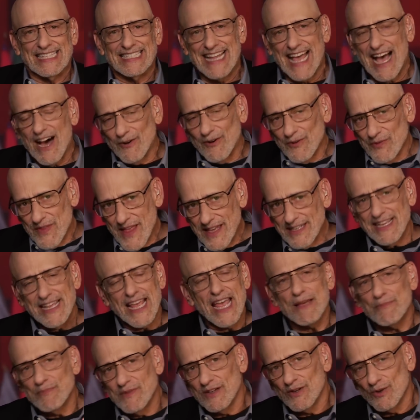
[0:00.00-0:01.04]
Now, then
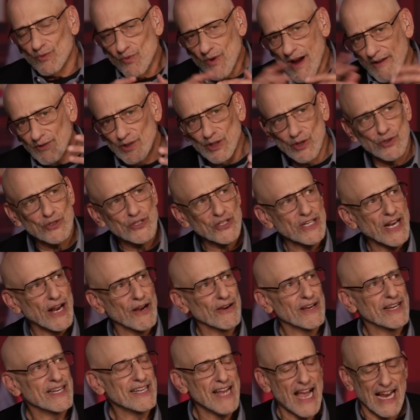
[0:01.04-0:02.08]
came the
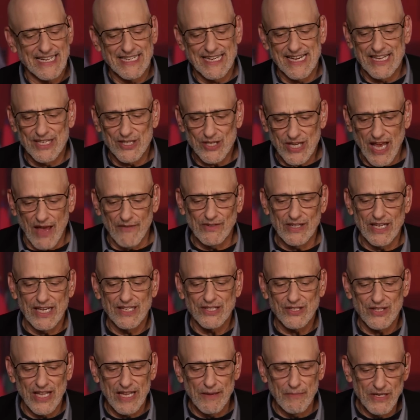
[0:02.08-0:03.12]
revolutionary
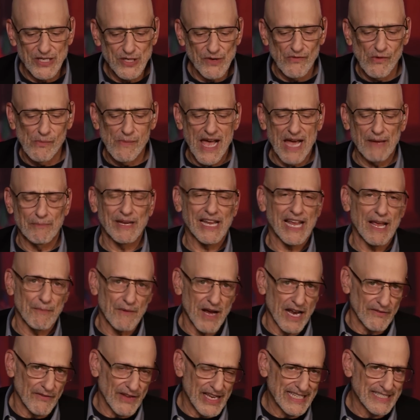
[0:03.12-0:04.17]
1970s, and the image of a man became
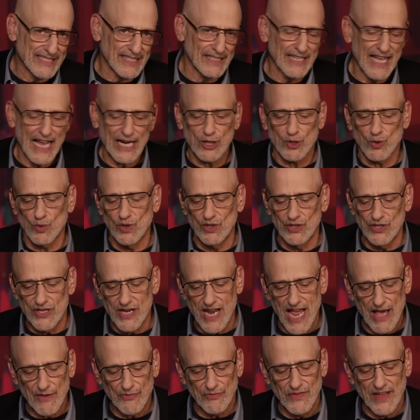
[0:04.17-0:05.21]
kind of intellectual
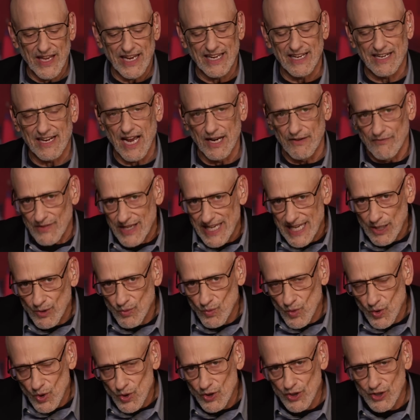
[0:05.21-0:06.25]
and ethnic and kind of
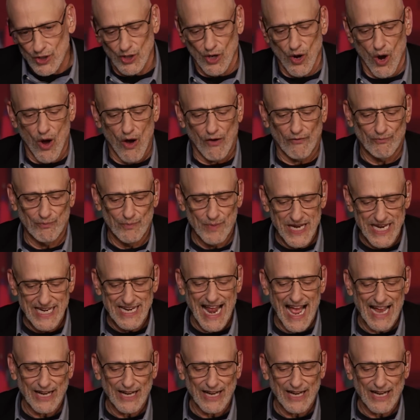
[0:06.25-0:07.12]
inward and offbeat.